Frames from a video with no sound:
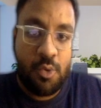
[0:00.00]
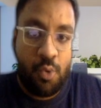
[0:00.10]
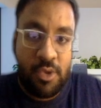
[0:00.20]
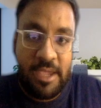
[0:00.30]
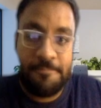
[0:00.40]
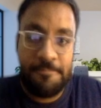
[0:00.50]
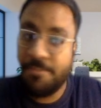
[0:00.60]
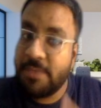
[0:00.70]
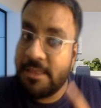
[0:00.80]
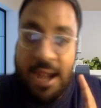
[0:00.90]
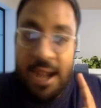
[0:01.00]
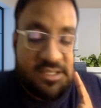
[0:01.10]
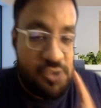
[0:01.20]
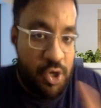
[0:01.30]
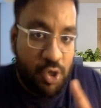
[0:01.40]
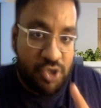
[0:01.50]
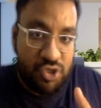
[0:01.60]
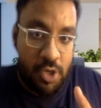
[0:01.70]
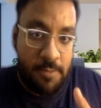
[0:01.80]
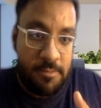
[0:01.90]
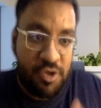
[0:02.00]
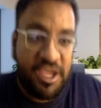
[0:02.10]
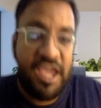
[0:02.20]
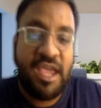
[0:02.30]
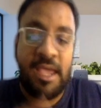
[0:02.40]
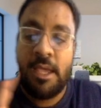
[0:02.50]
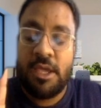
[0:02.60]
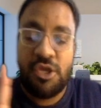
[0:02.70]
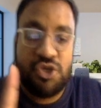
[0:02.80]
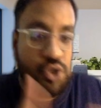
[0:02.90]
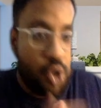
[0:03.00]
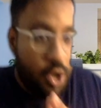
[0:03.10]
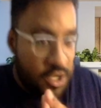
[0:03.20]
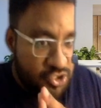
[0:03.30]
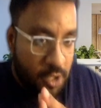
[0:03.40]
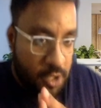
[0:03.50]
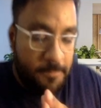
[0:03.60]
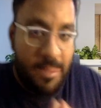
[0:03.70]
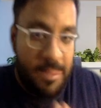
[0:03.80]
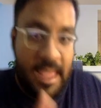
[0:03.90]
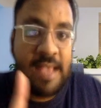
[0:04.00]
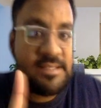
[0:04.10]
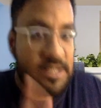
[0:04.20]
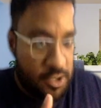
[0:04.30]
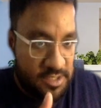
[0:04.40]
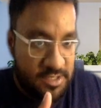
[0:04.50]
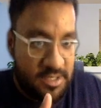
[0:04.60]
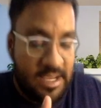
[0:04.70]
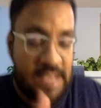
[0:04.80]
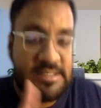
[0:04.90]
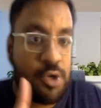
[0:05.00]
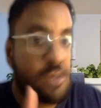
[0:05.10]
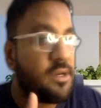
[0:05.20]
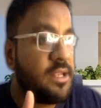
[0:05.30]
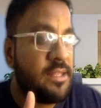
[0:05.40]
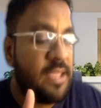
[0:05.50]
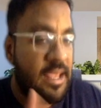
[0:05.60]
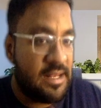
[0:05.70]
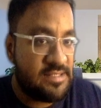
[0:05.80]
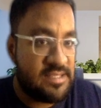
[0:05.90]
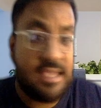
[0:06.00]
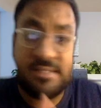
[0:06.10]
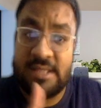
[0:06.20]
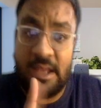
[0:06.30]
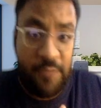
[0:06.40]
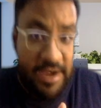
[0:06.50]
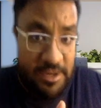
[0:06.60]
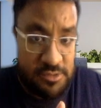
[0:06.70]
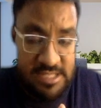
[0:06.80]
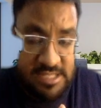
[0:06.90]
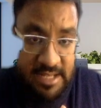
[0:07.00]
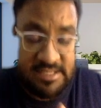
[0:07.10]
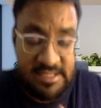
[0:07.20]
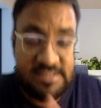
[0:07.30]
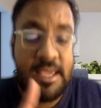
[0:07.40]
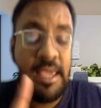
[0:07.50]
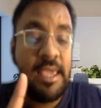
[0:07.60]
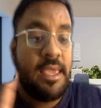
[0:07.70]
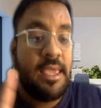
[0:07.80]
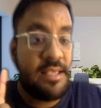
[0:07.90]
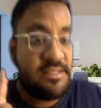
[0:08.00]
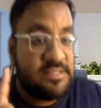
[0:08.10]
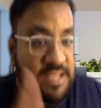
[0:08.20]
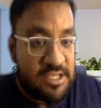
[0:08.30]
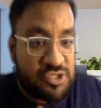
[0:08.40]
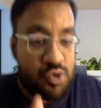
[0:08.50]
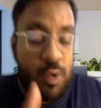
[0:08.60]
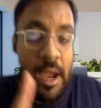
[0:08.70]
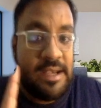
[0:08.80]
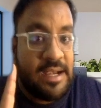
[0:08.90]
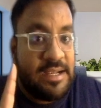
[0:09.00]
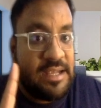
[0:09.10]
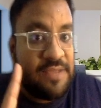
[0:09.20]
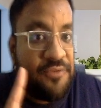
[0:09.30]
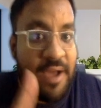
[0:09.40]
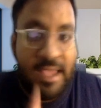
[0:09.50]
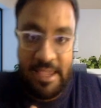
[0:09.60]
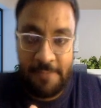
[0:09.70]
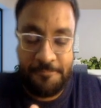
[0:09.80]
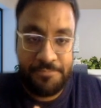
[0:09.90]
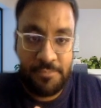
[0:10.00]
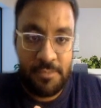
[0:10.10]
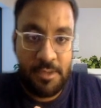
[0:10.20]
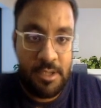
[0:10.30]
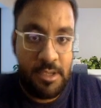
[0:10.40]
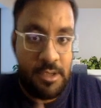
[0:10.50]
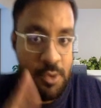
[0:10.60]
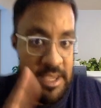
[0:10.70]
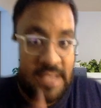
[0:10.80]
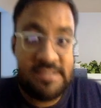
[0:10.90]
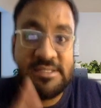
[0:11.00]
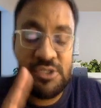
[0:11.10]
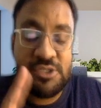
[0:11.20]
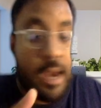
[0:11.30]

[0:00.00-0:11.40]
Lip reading: Okay, that is not your job. Okay, your job as a doctor in the NHS, as an FI2 in the NHS, is just to identify. Okay, is just to